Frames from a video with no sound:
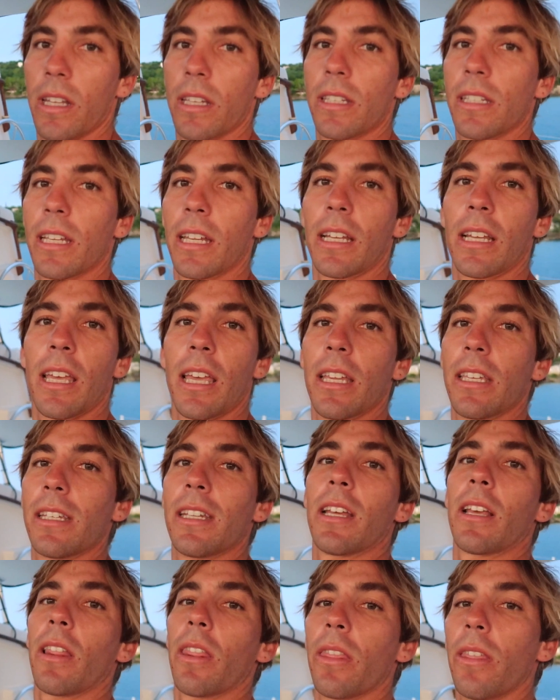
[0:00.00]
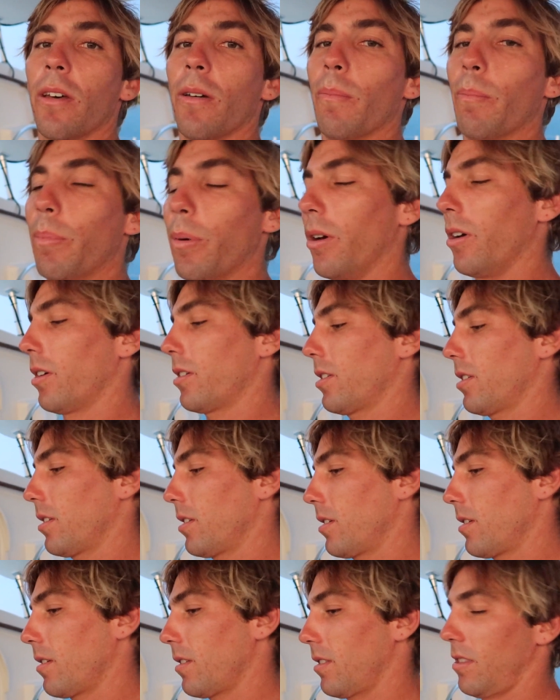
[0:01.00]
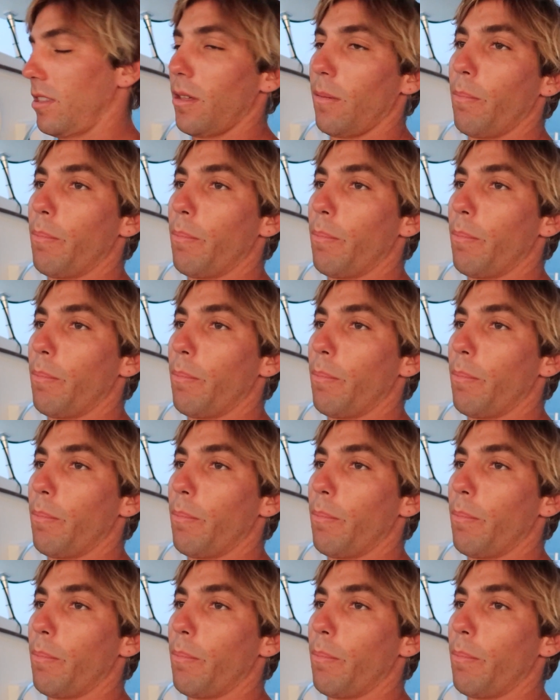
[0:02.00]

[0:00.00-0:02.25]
It's like the book, the